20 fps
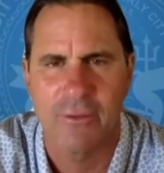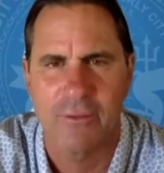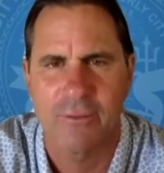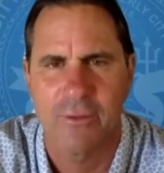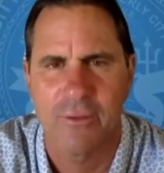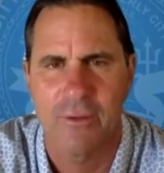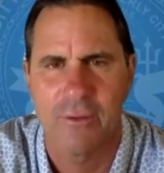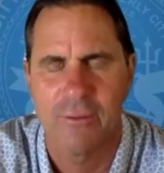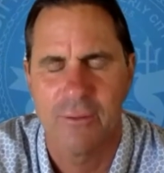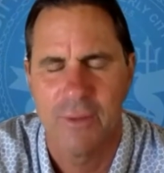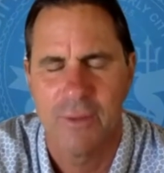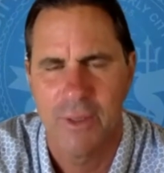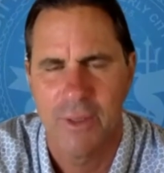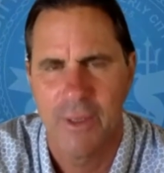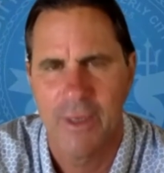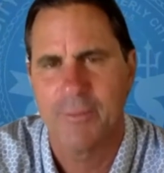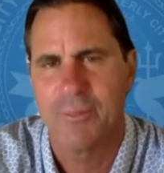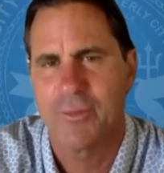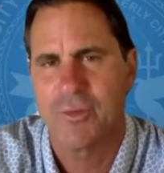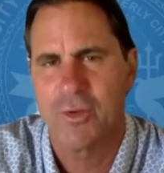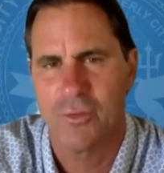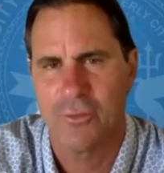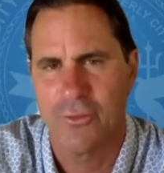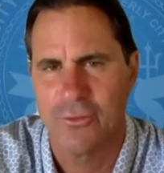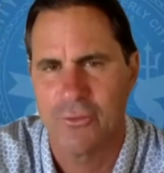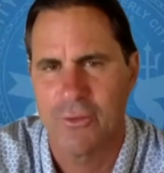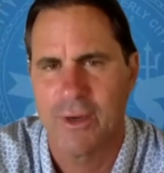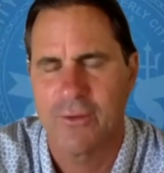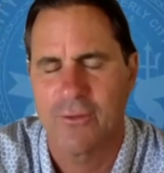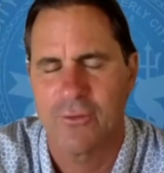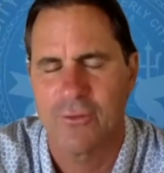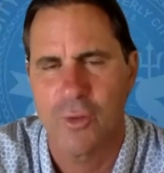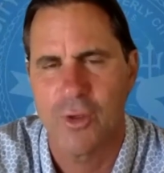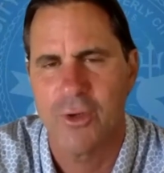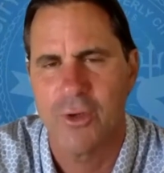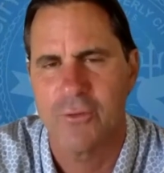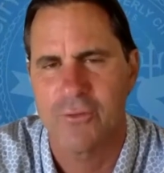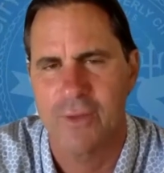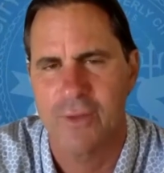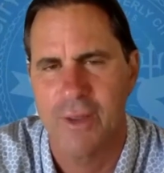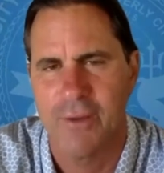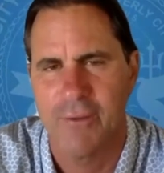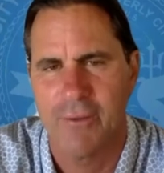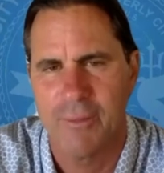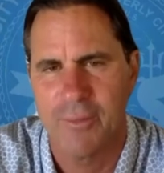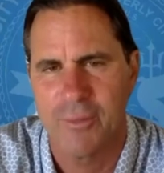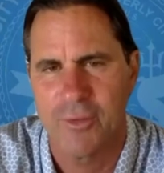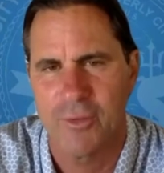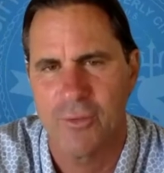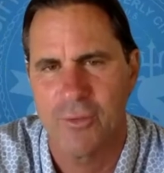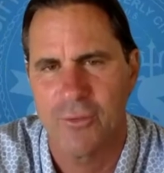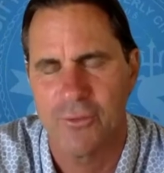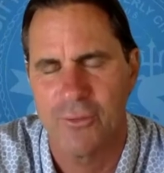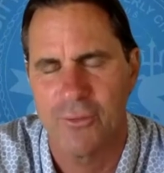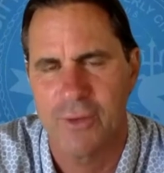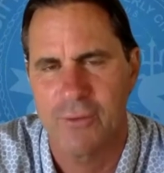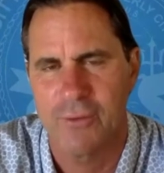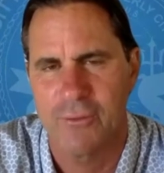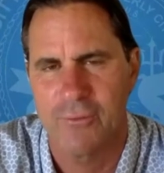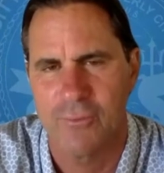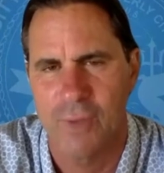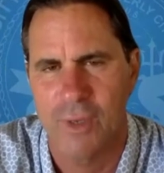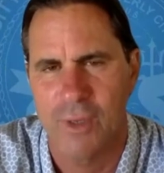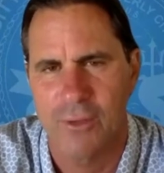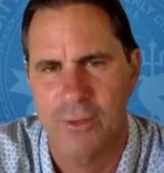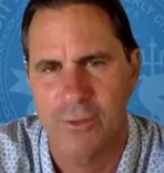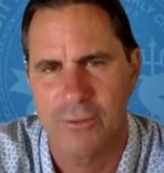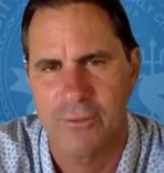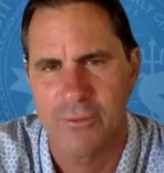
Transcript: So, and I'm still the director. 20 years later, I'm still the director of Wild Coast.